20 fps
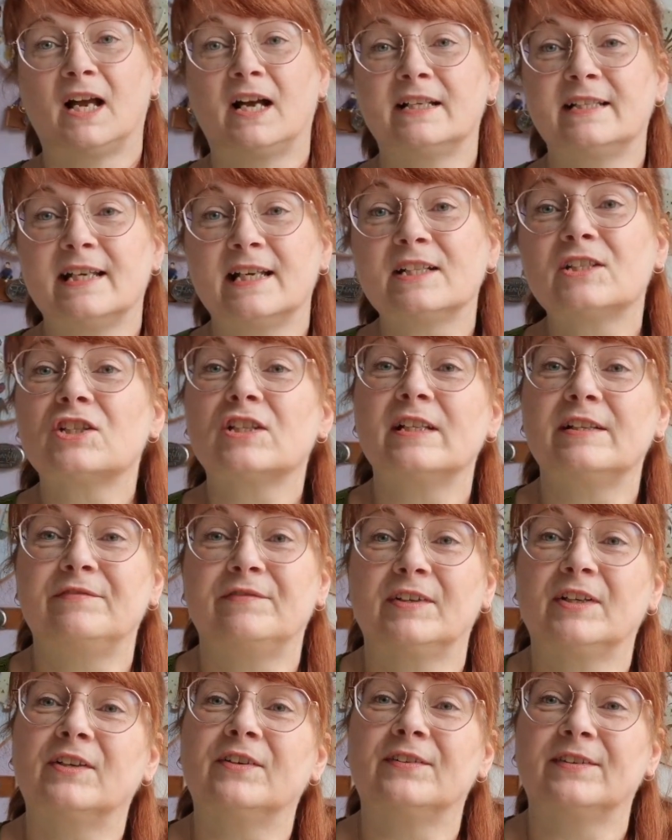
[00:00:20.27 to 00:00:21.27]
I'd actually
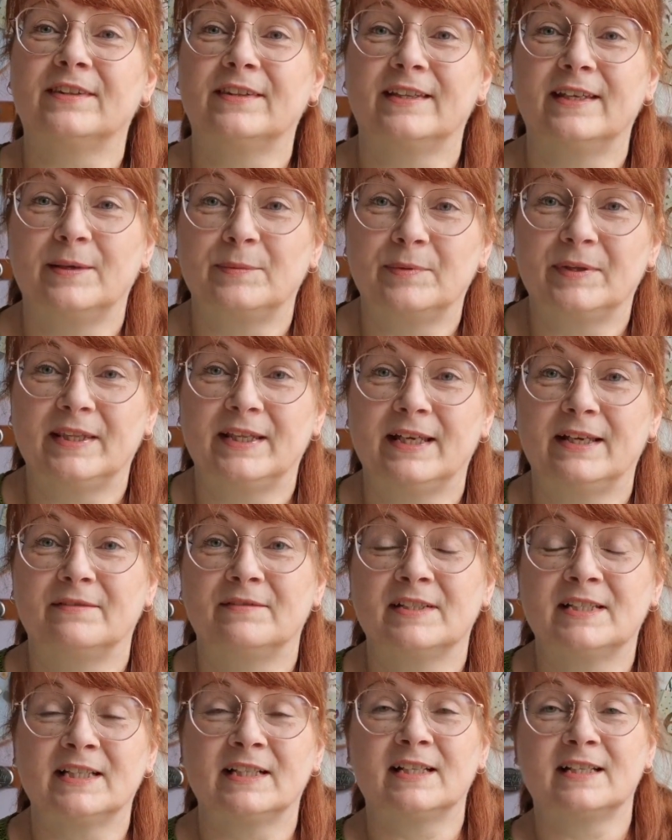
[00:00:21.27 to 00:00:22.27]
forgotten they were
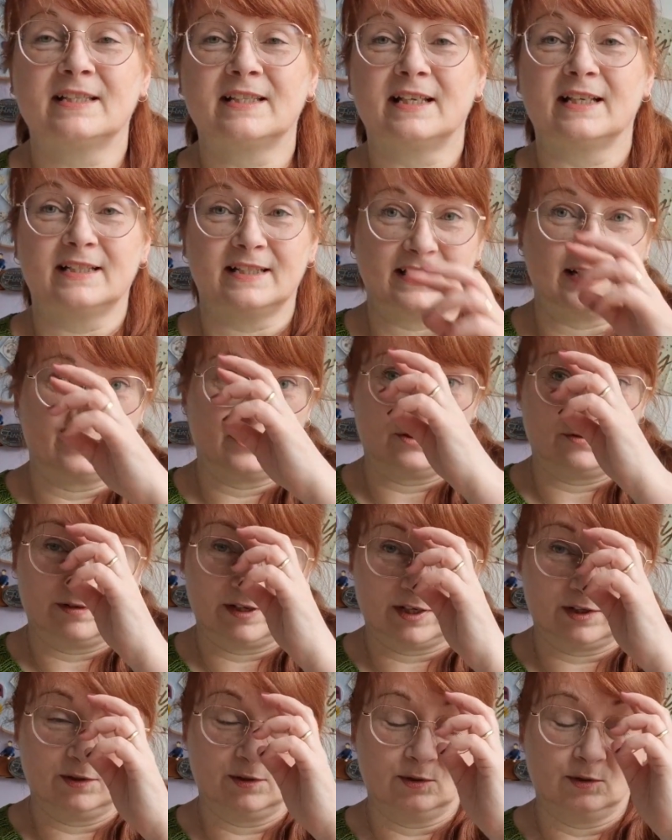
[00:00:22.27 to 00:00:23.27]
there until I sat down to
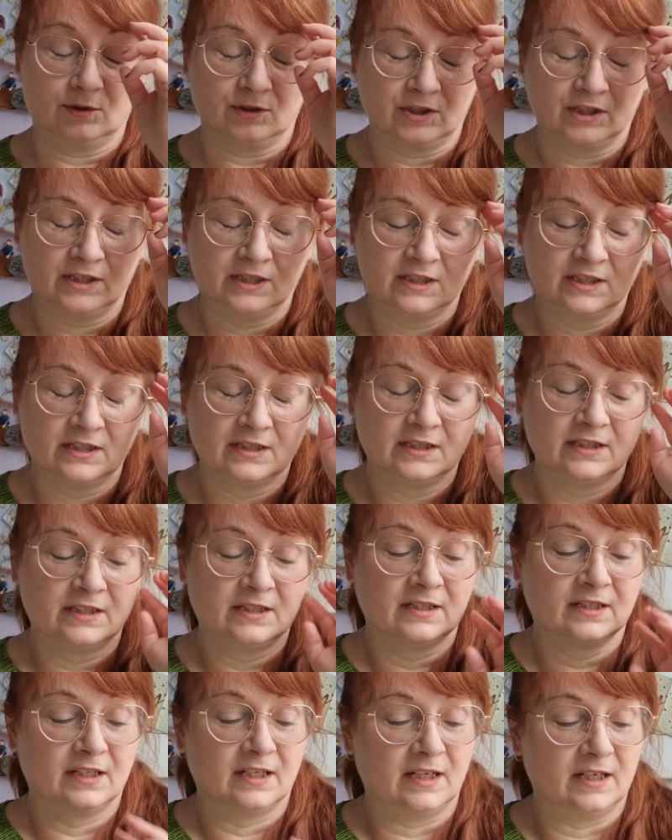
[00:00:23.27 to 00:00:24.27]
record.
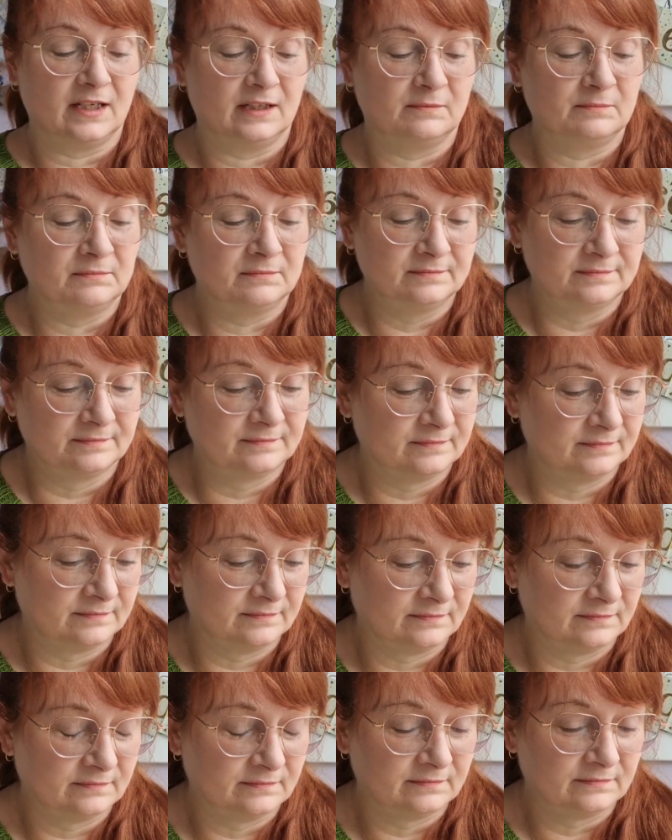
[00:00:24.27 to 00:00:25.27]
I
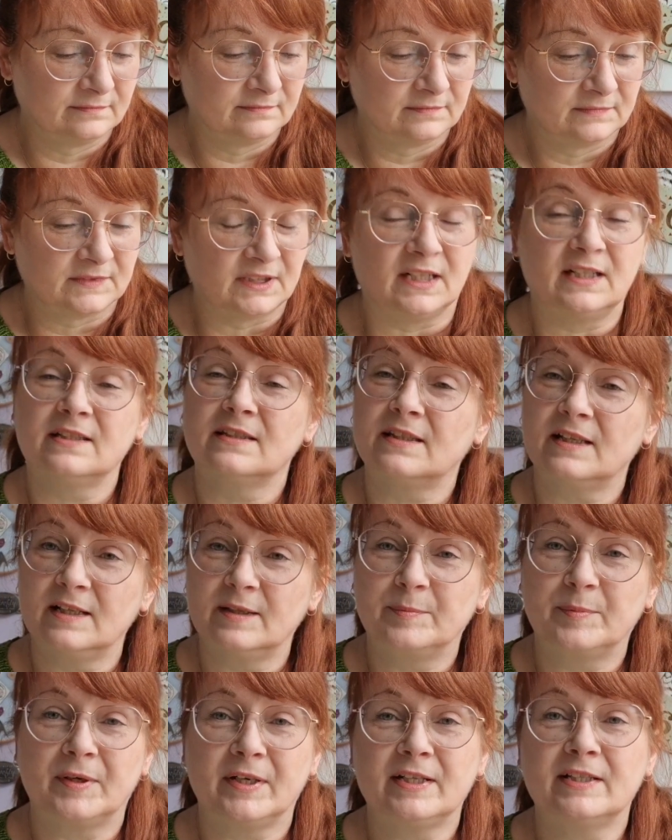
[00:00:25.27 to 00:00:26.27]

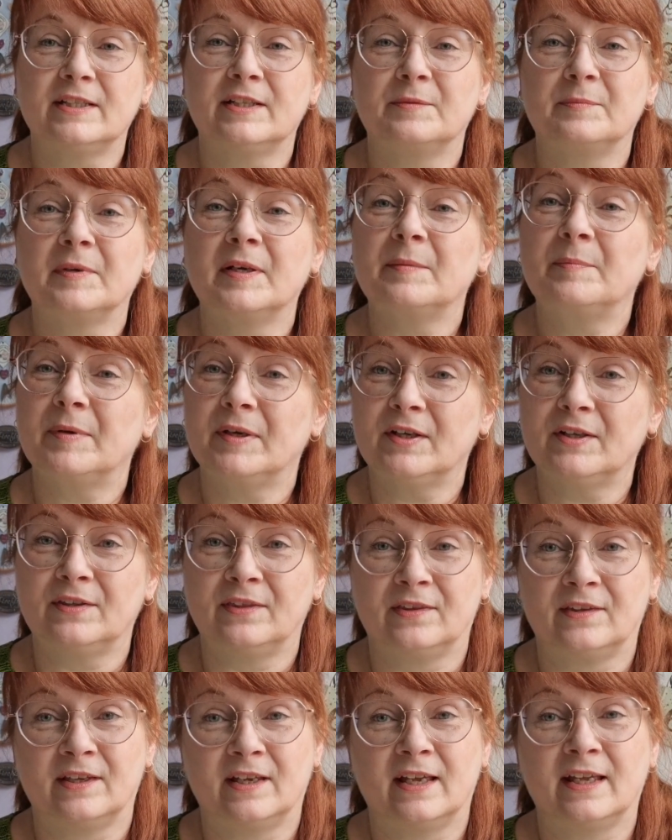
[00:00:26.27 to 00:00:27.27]
celebrated my
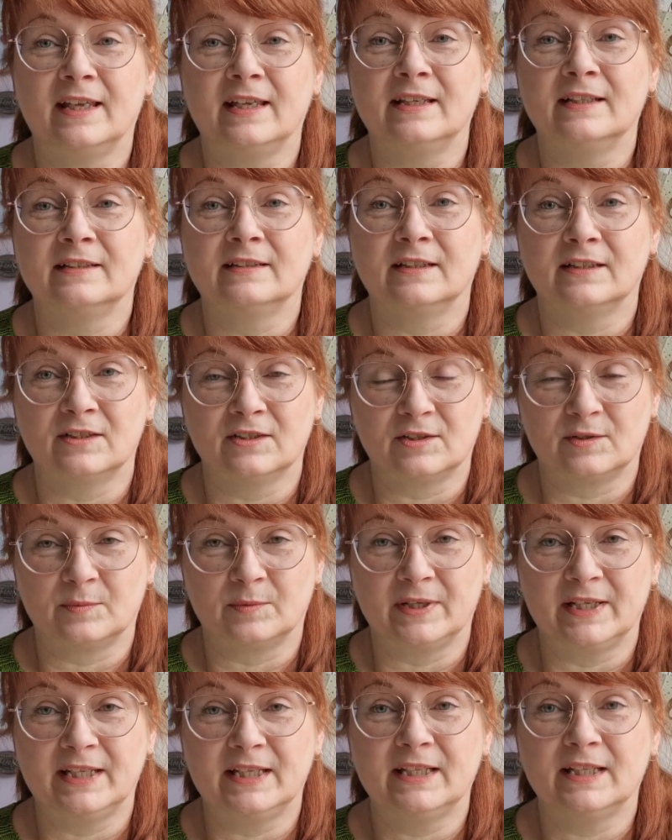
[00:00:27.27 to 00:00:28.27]
birthday
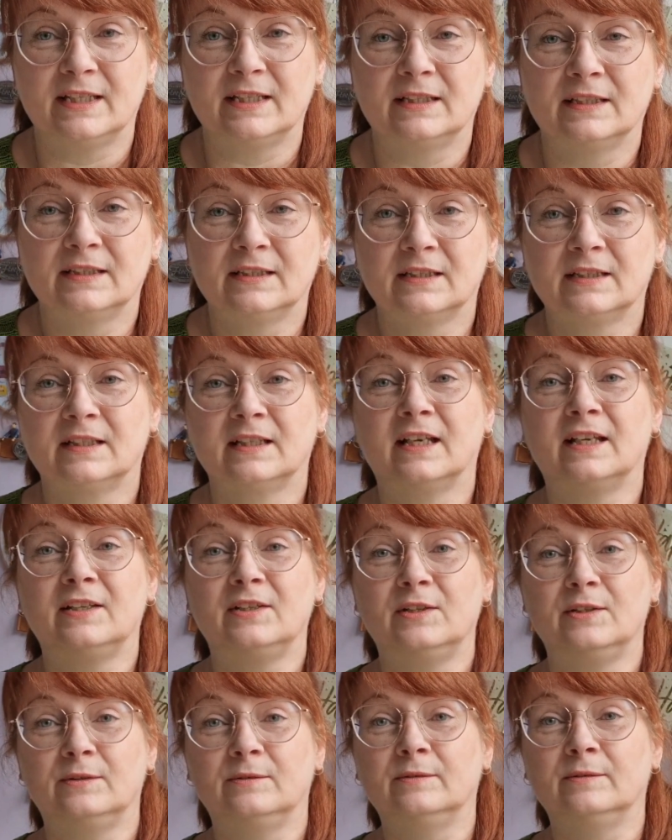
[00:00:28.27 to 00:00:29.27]
last week.
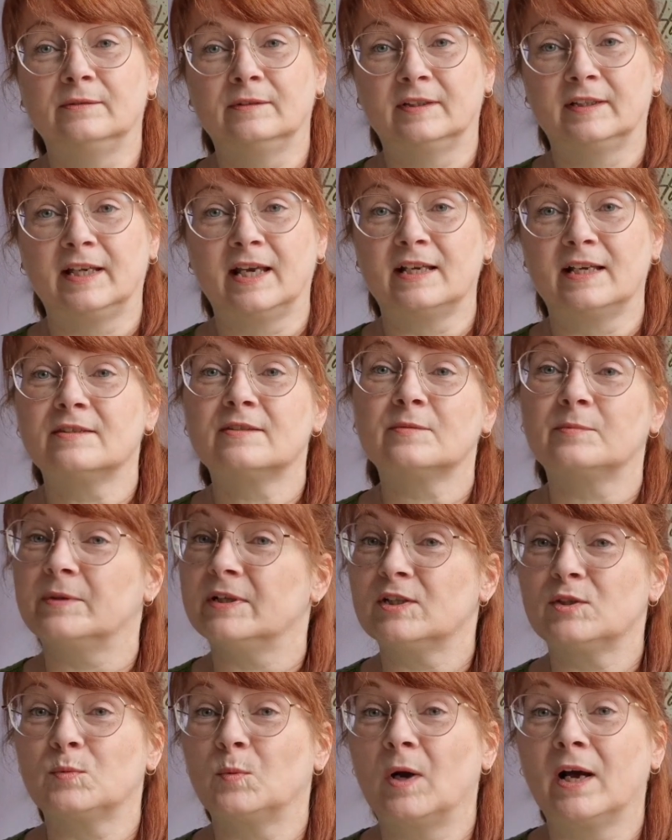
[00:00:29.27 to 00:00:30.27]
Can you guess
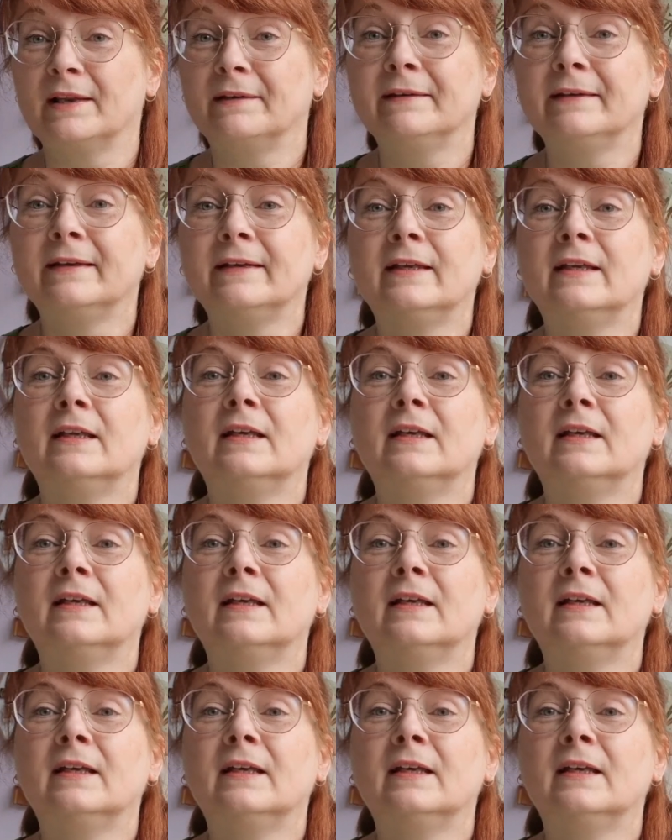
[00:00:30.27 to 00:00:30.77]
which one?